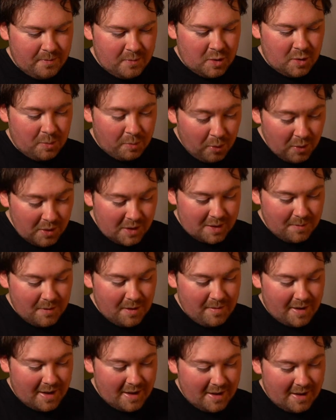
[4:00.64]
supposed to be
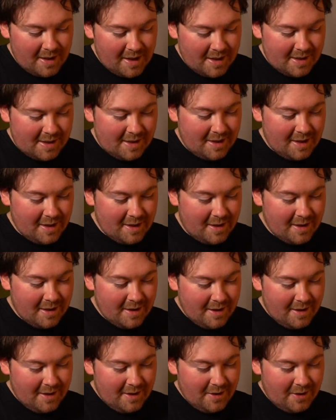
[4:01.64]
my last gig
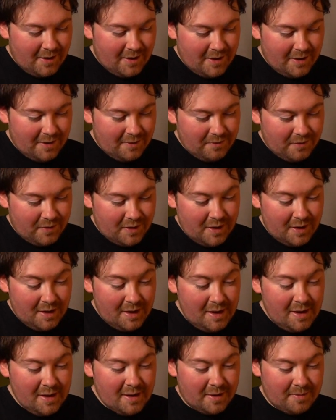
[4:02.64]
of the
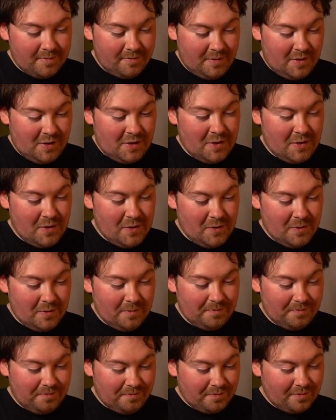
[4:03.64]
year.
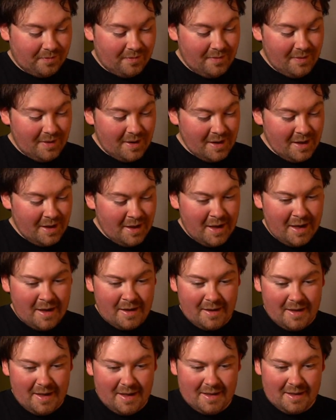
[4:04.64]
So yeah,
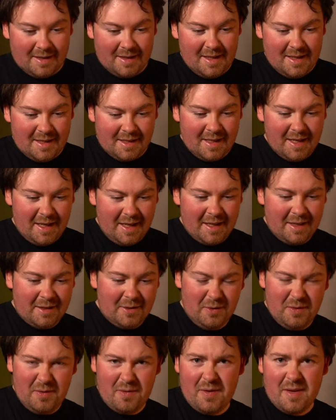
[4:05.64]
that's it. And I
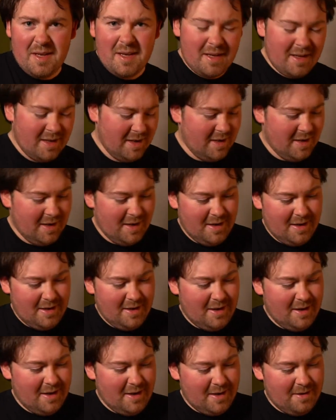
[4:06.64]
don't think,
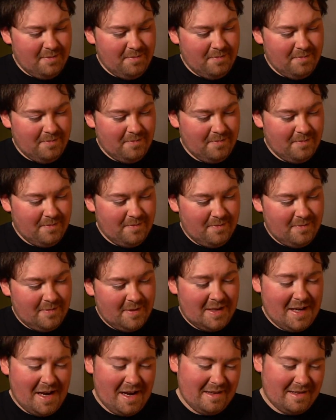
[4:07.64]

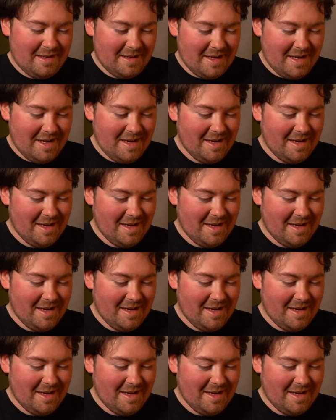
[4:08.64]
sadly,